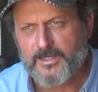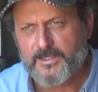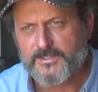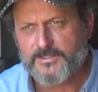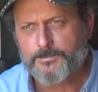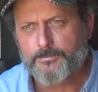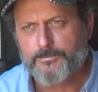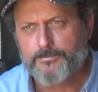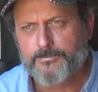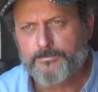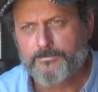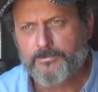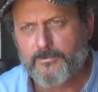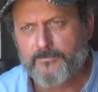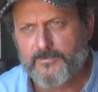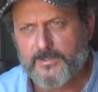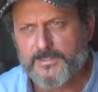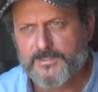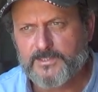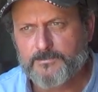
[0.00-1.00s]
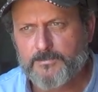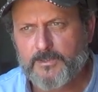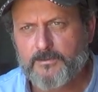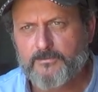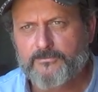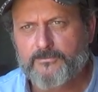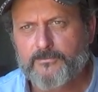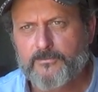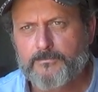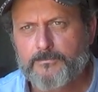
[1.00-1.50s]
is preventing me
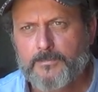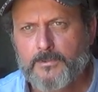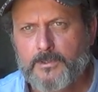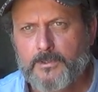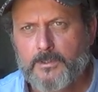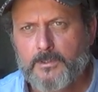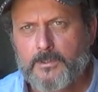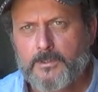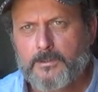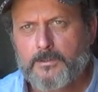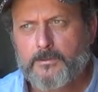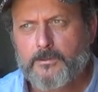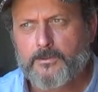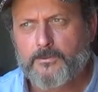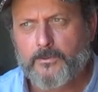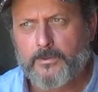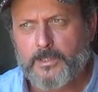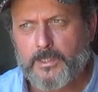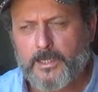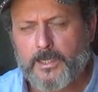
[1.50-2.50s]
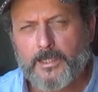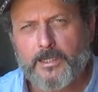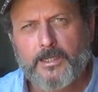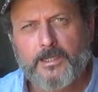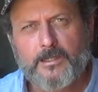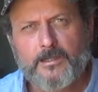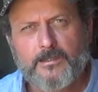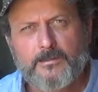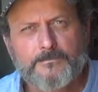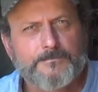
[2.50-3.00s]
from
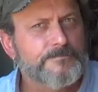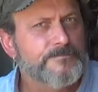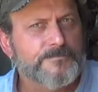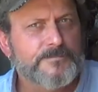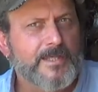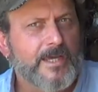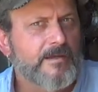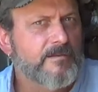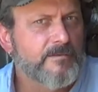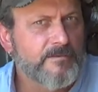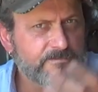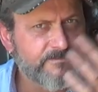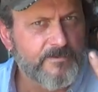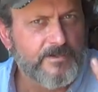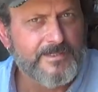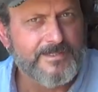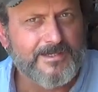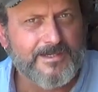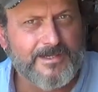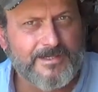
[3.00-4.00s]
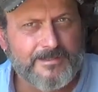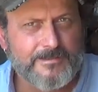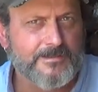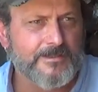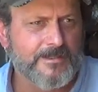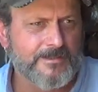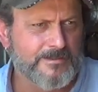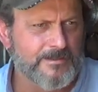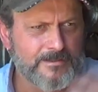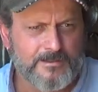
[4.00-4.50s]
creating the fun
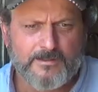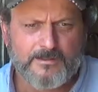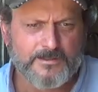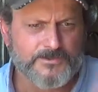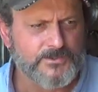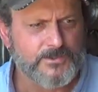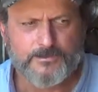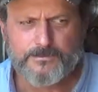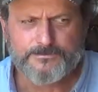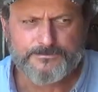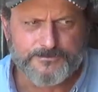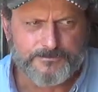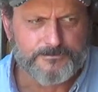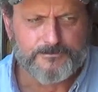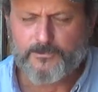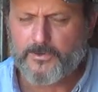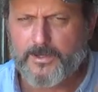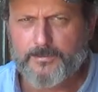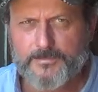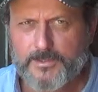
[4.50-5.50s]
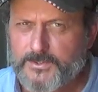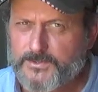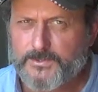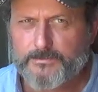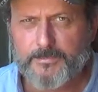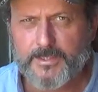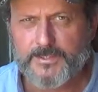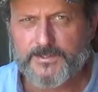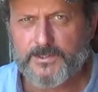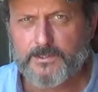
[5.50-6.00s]
content, you know, let's go grab this
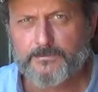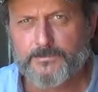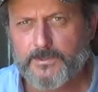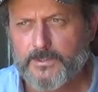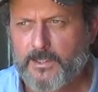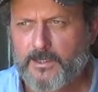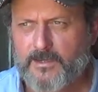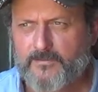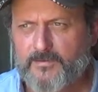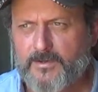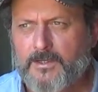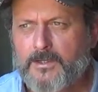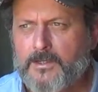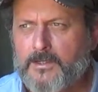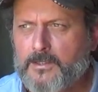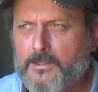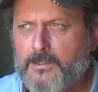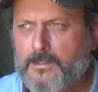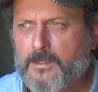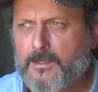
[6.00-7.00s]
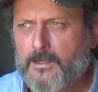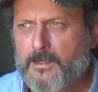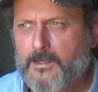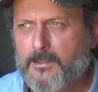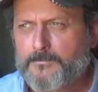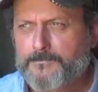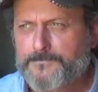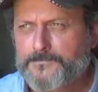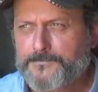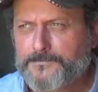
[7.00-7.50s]
and make something out of
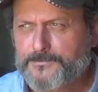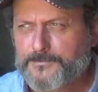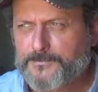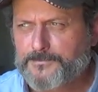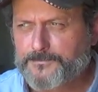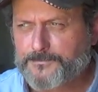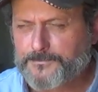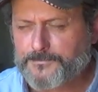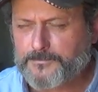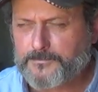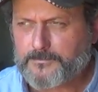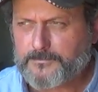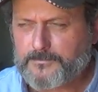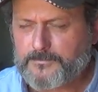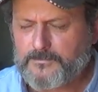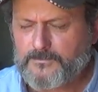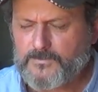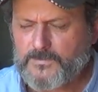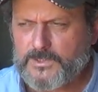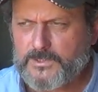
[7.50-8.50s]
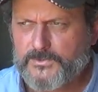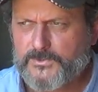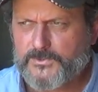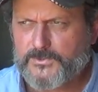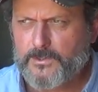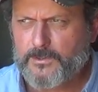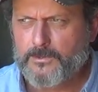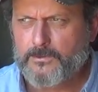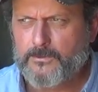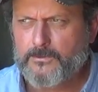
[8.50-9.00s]
it.
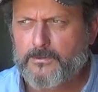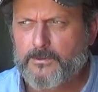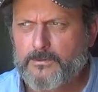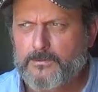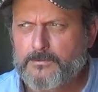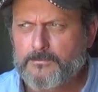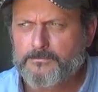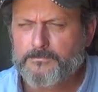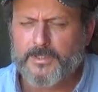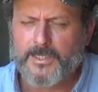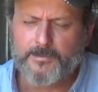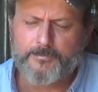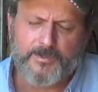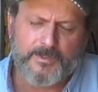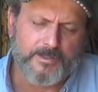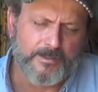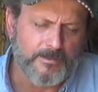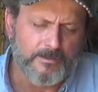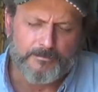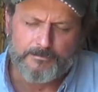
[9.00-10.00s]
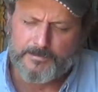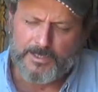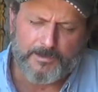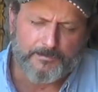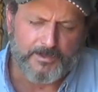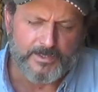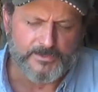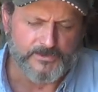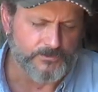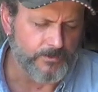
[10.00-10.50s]
So maybe
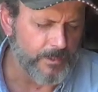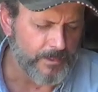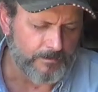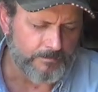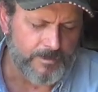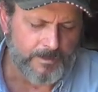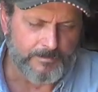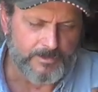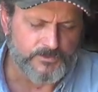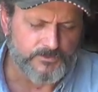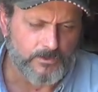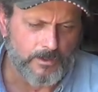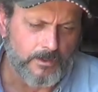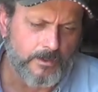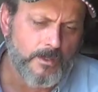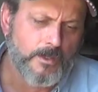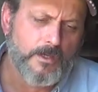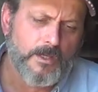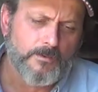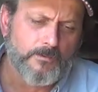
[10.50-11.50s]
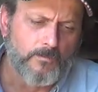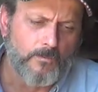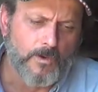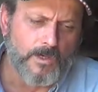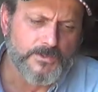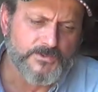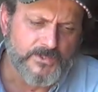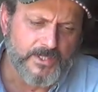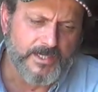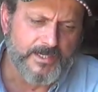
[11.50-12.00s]
it's right, maybe it's wrong.
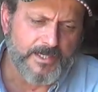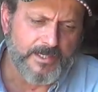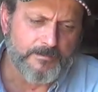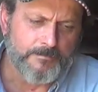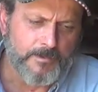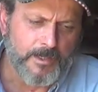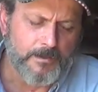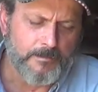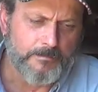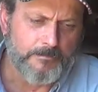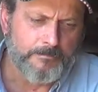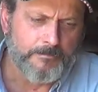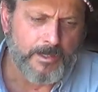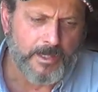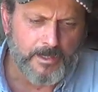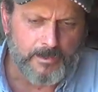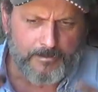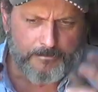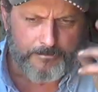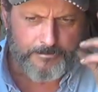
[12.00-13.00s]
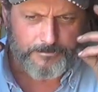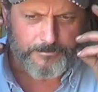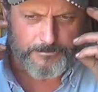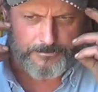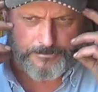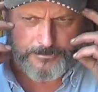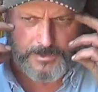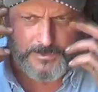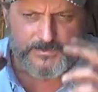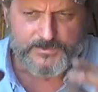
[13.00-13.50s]
Once I get my
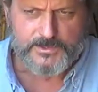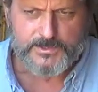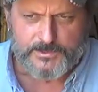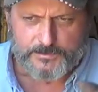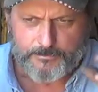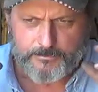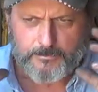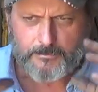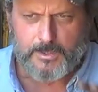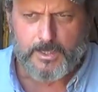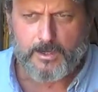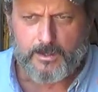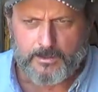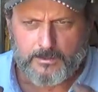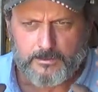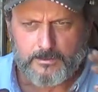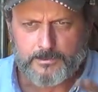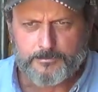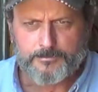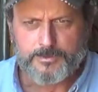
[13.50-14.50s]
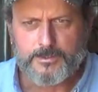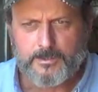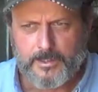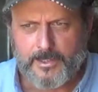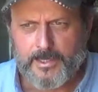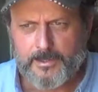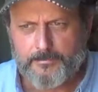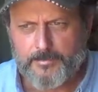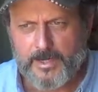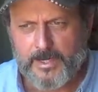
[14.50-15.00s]
business model and
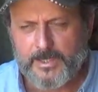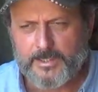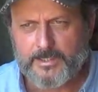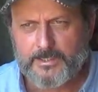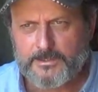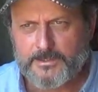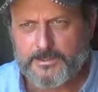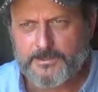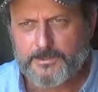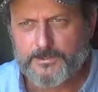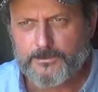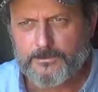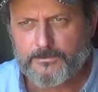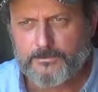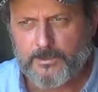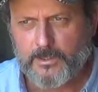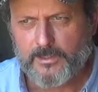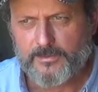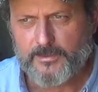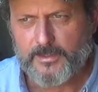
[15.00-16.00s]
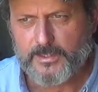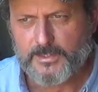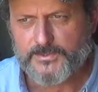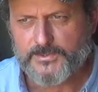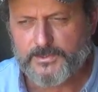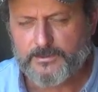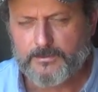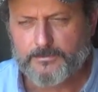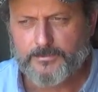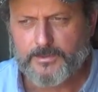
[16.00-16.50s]
plan back into where I think
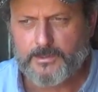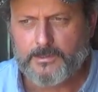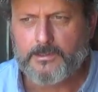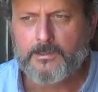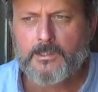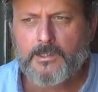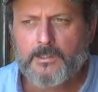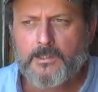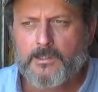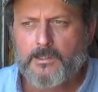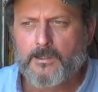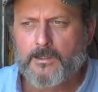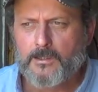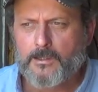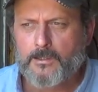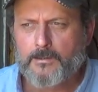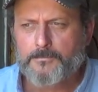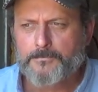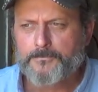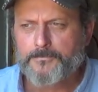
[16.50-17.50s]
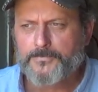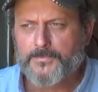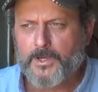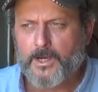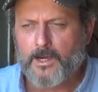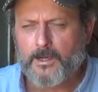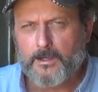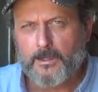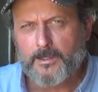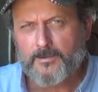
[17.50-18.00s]
it's going to be,
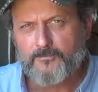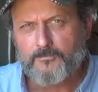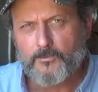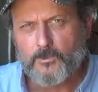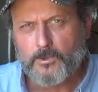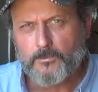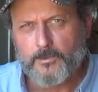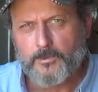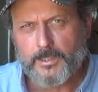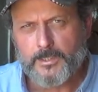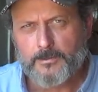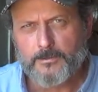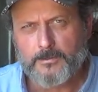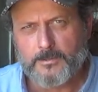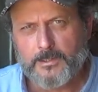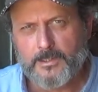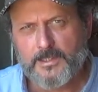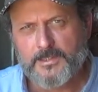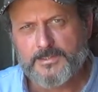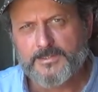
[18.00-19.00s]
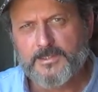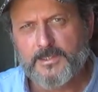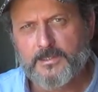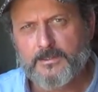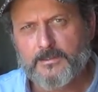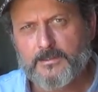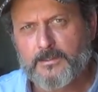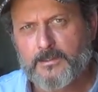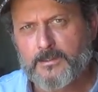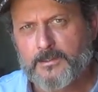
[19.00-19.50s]
I'll have more regular
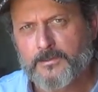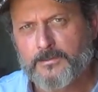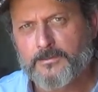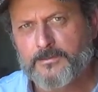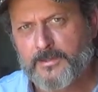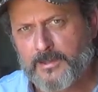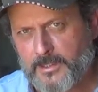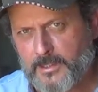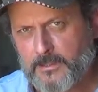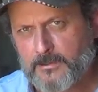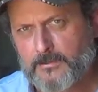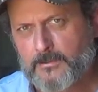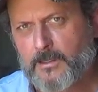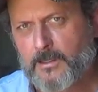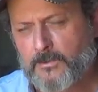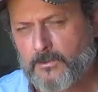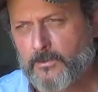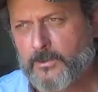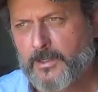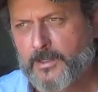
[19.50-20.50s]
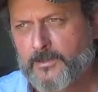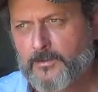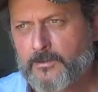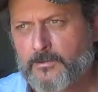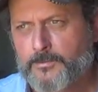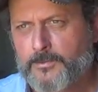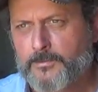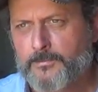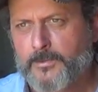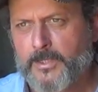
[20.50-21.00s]
content, and then I'll go ahead and
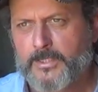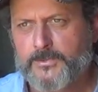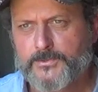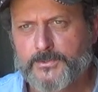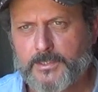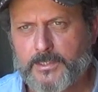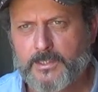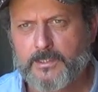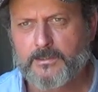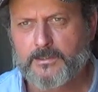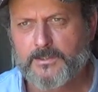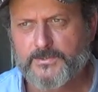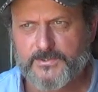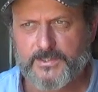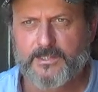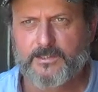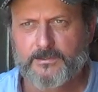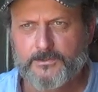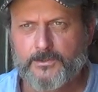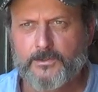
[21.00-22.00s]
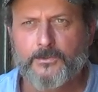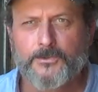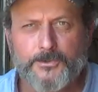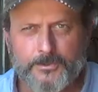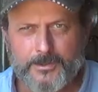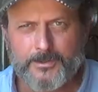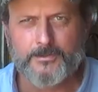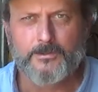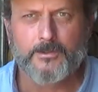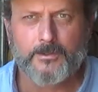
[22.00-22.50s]
open the Patreon account, because then I'll know
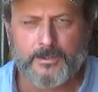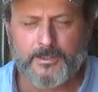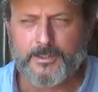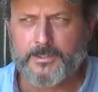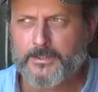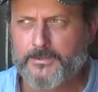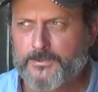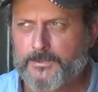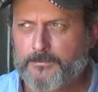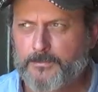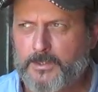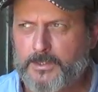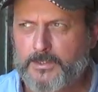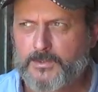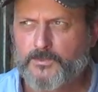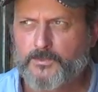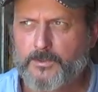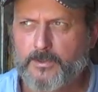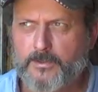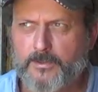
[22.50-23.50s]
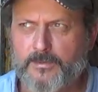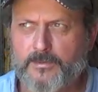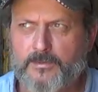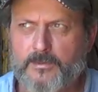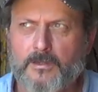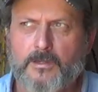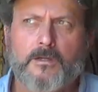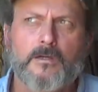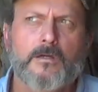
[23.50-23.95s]
you're going to get your money's worth